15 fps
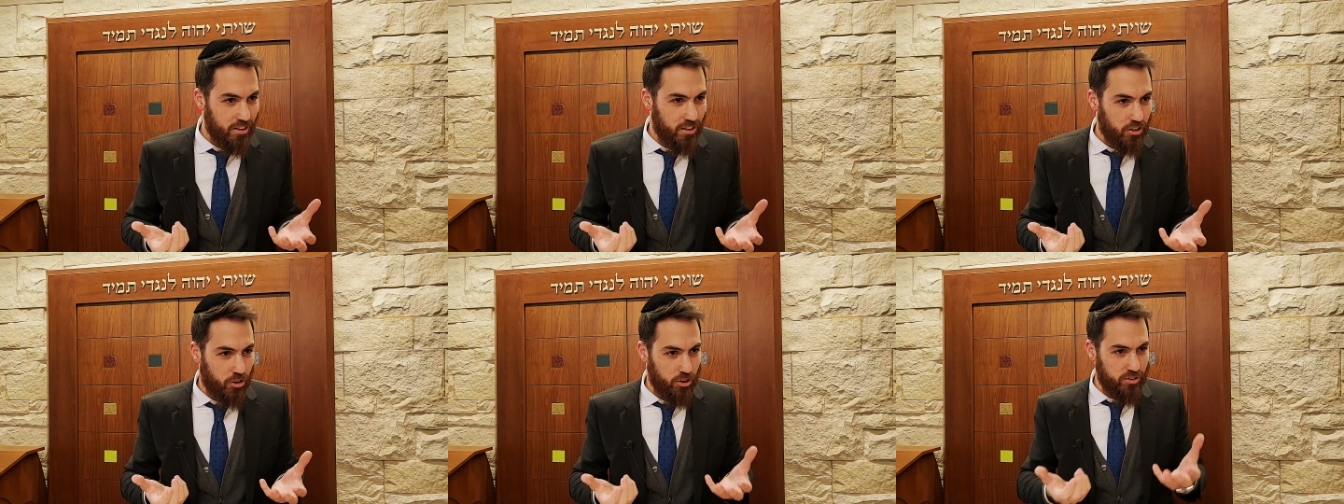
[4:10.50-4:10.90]

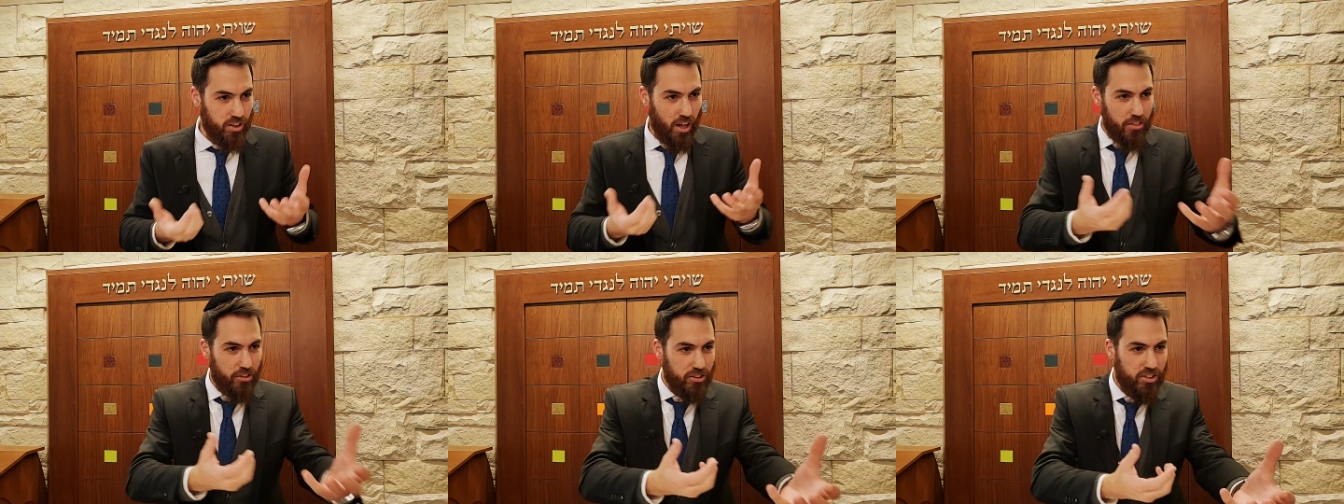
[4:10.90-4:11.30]
Because the
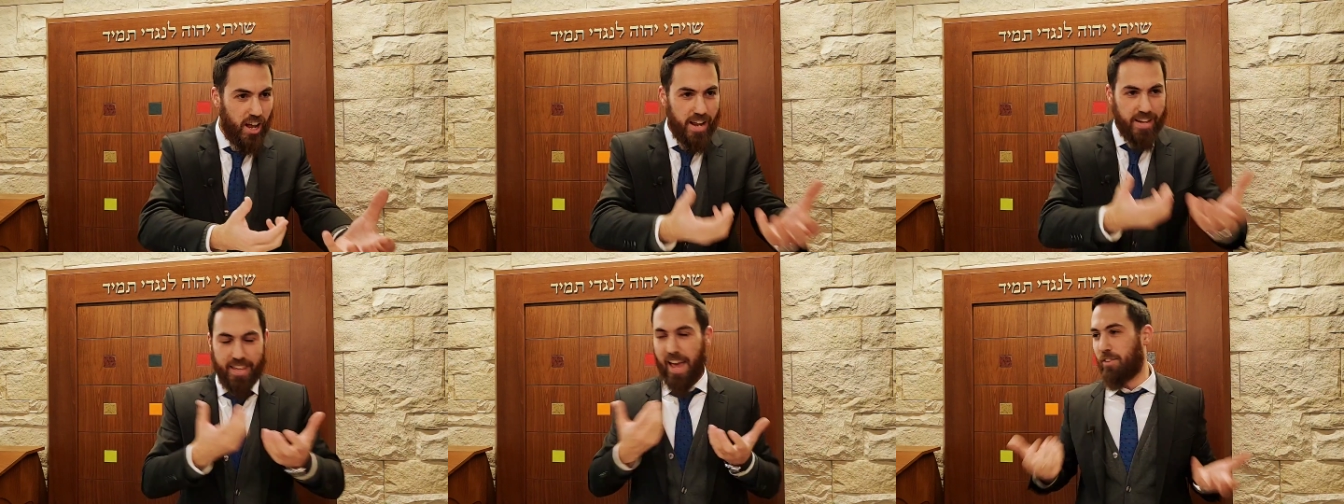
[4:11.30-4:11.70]
other
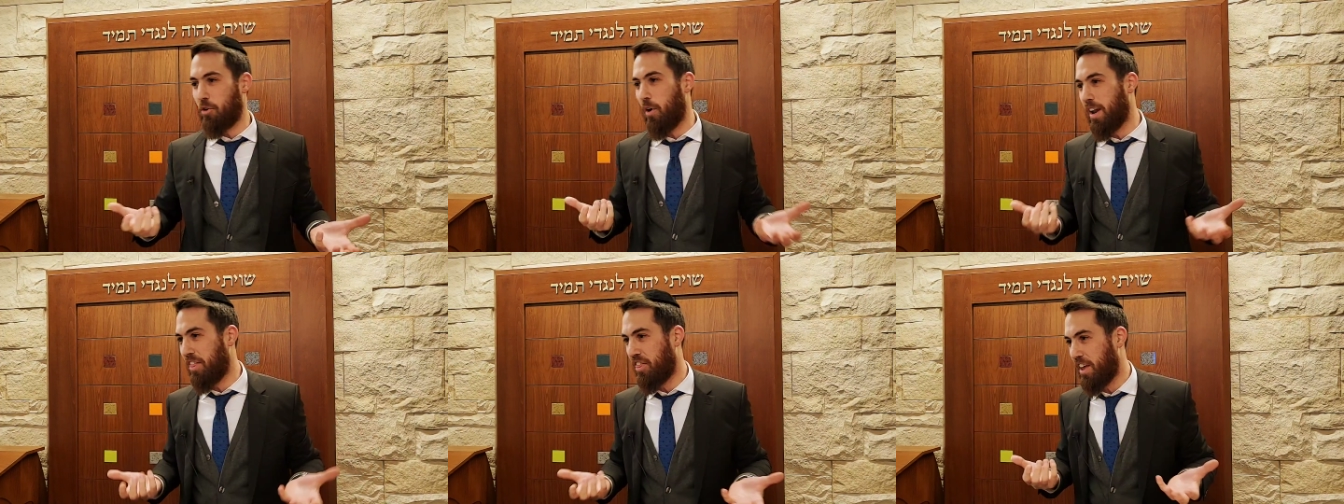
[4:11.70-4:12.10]
side can't do
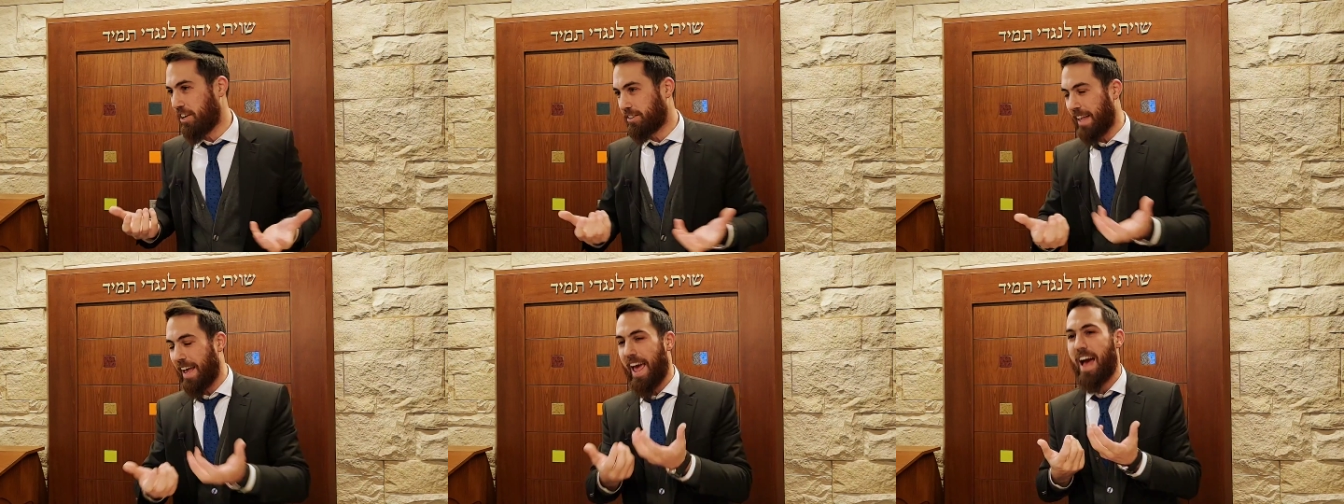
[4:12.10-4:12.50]
anything because
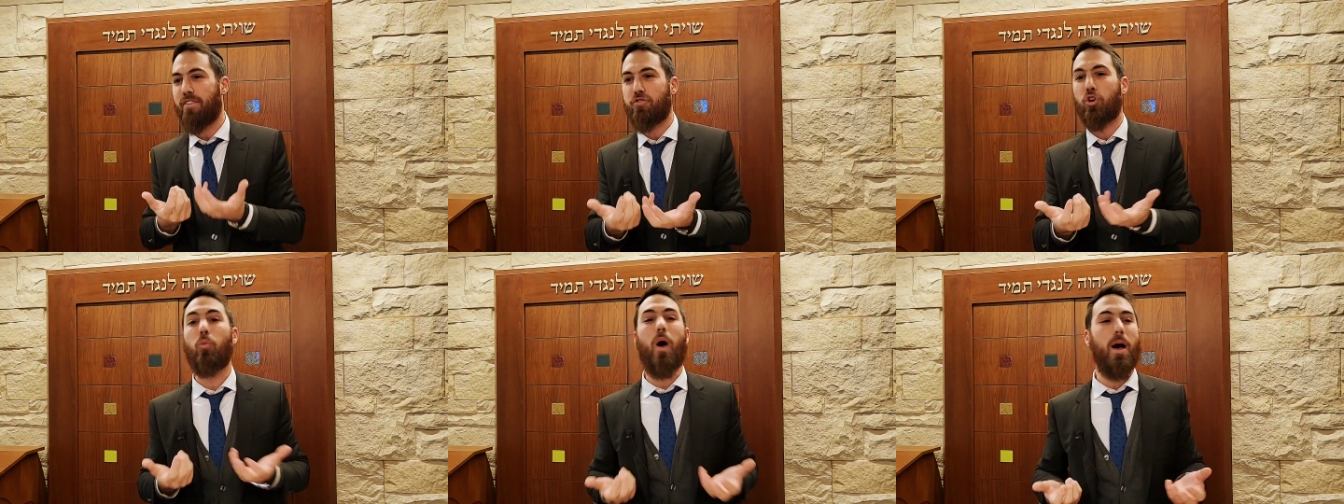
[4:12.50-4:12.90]
I have
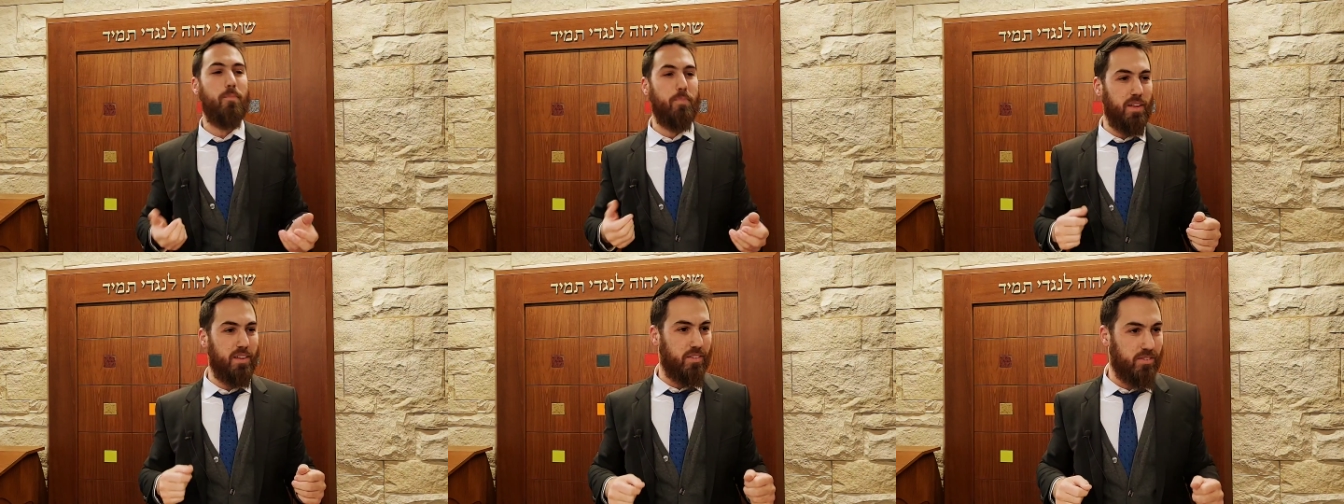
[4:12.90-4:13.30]
your
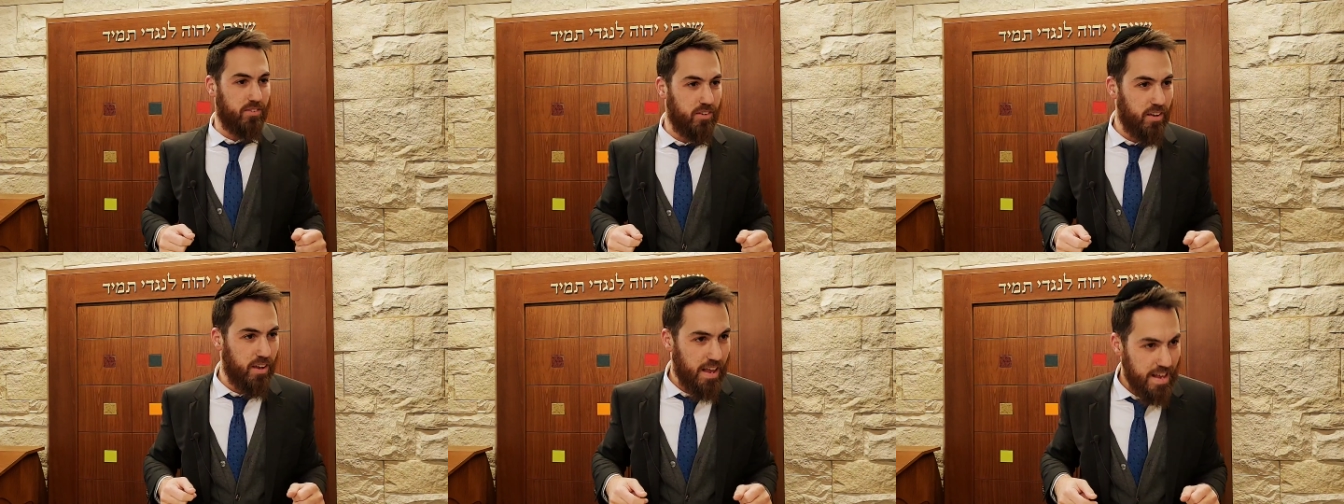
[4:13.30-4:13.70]
weapons.
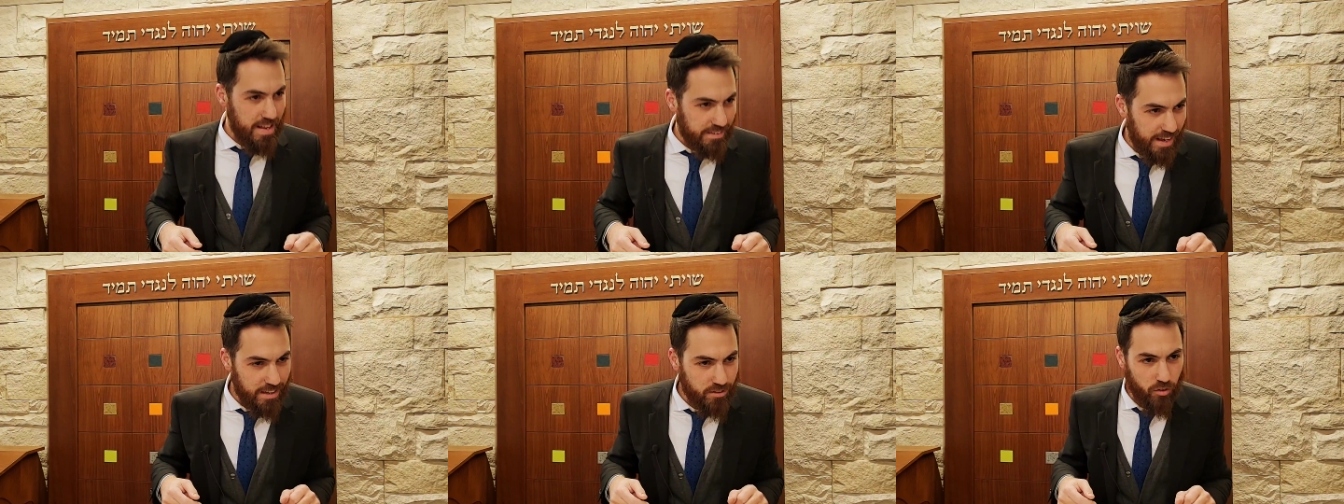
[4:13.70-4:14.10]

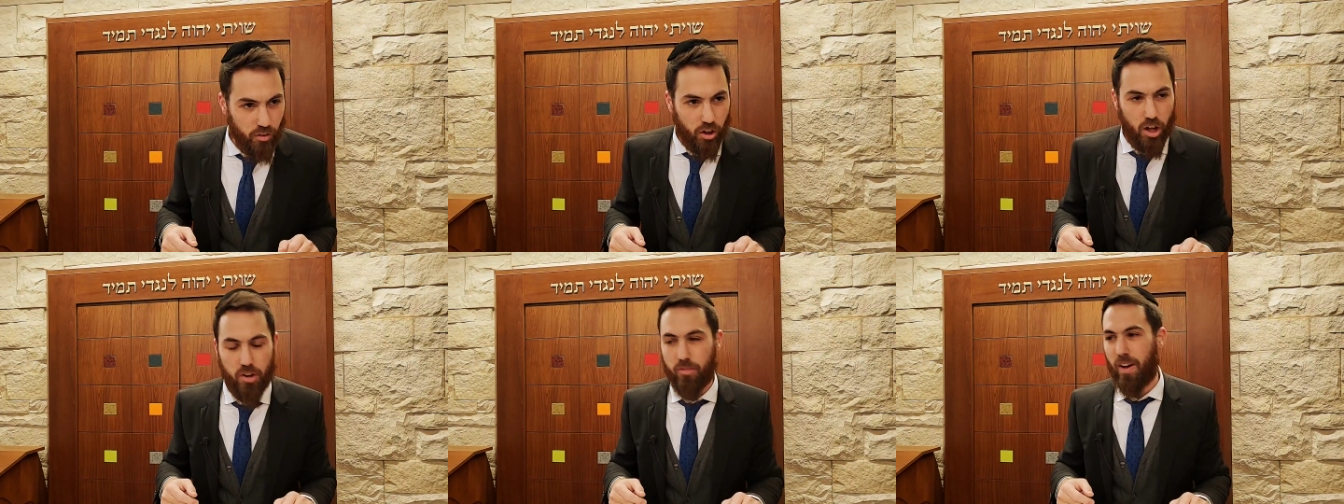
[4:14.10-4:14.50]
Says
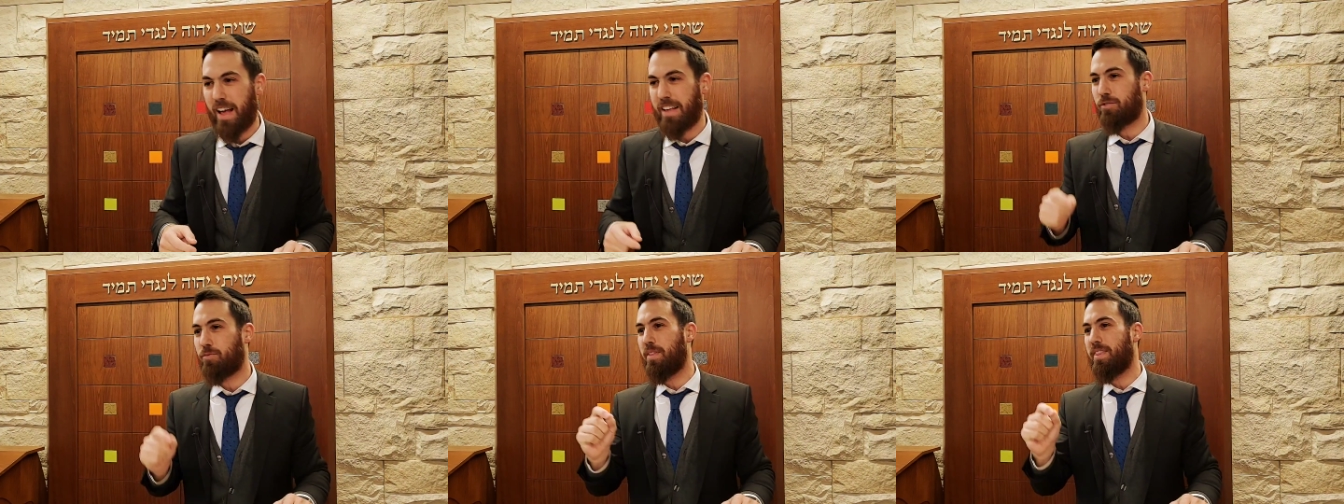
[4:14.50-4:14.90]
Ovachan
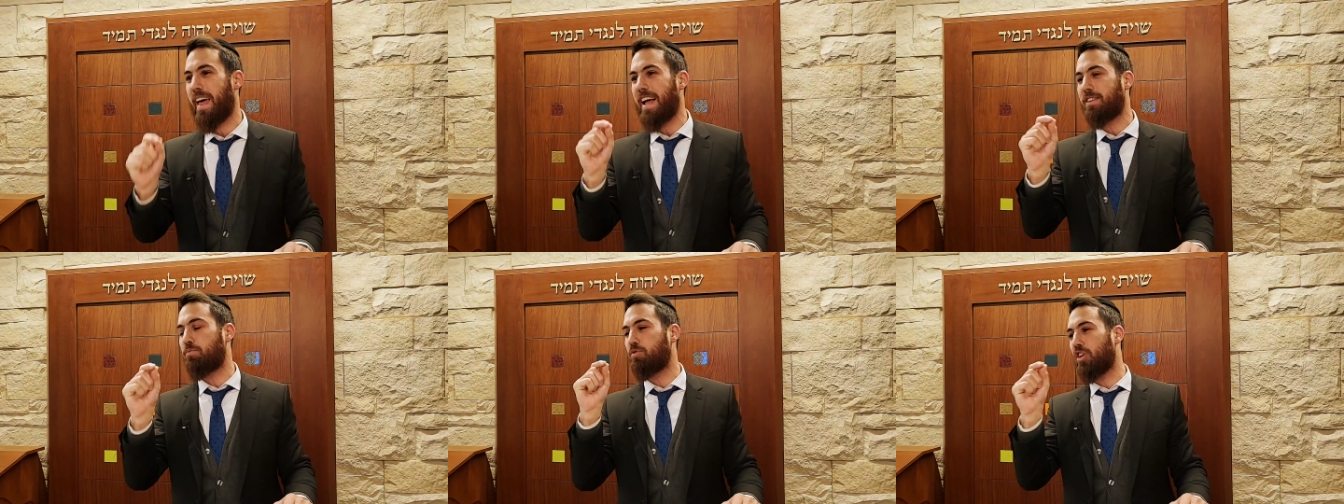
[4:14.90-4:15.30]
Vasman,
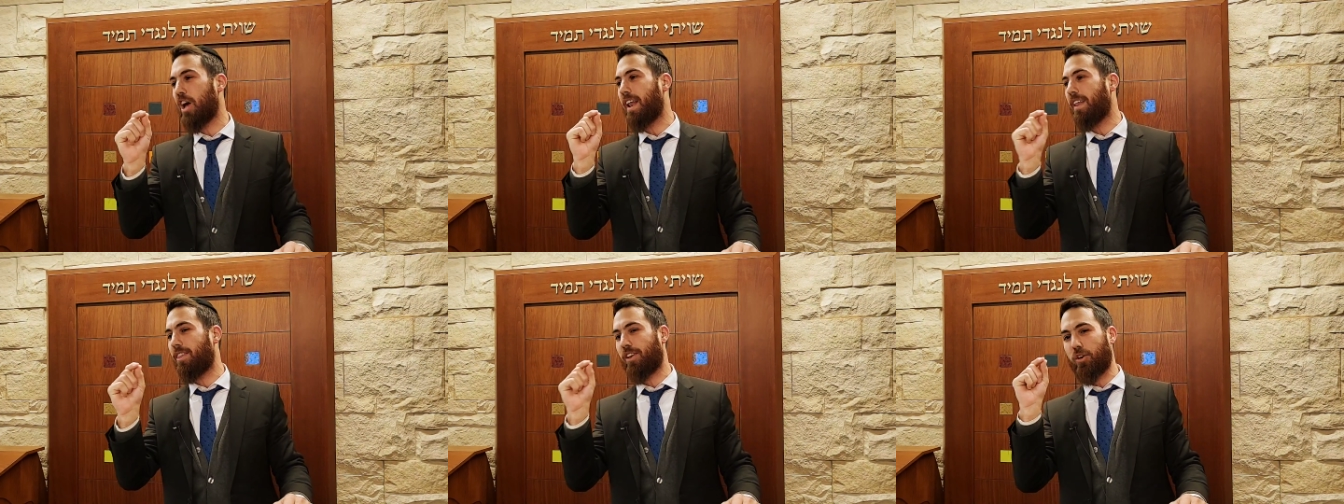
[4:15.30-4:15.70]
that's Pshat
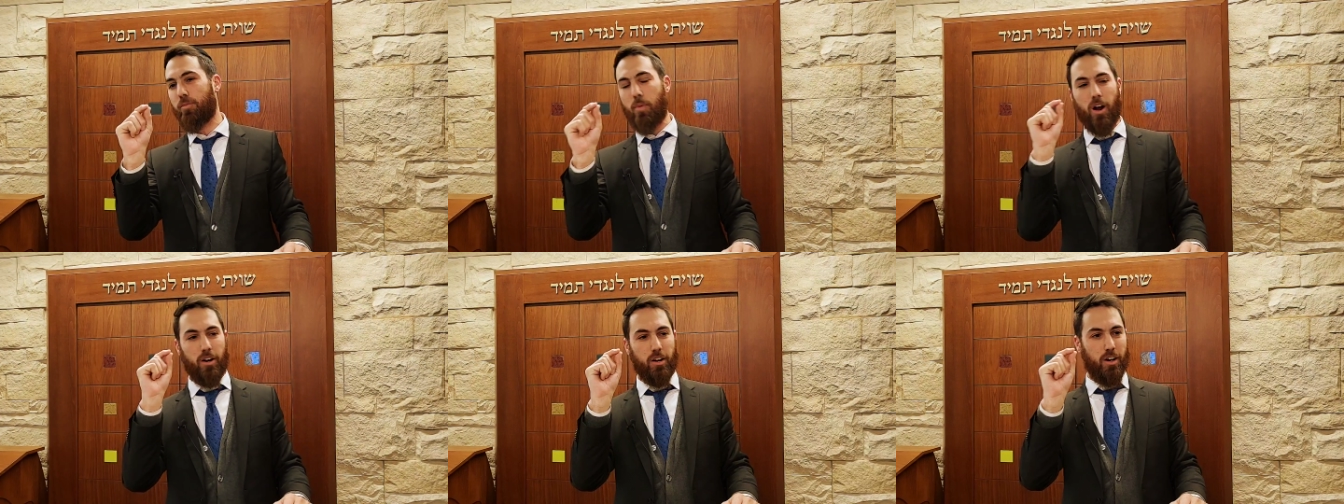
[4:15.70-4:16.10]
of the
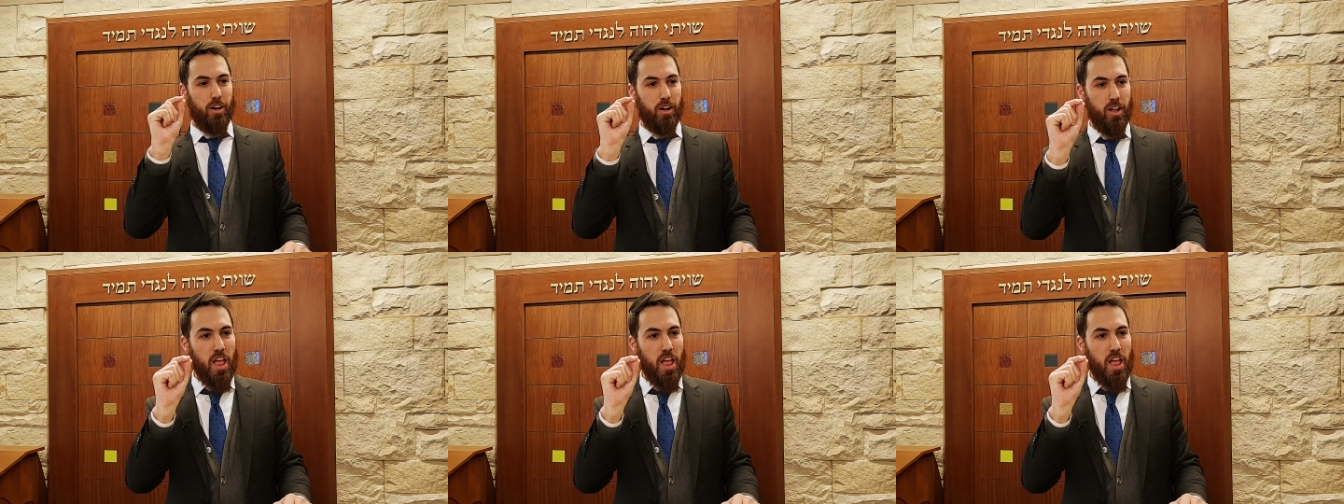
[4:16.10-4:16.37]
Gemara.